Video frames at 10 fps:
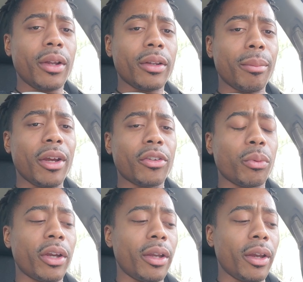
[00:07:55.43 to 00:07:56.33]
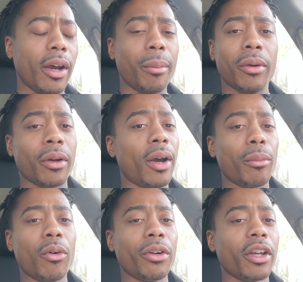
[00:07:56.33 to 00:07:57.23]
The best way,
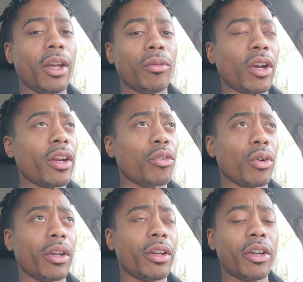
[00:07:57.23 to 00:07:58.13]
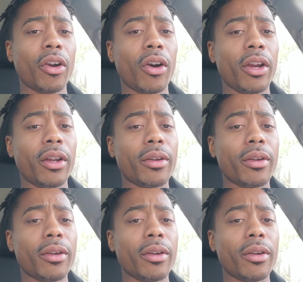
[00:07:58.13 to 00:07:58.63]
I'm going to keep trying to drill it in your head.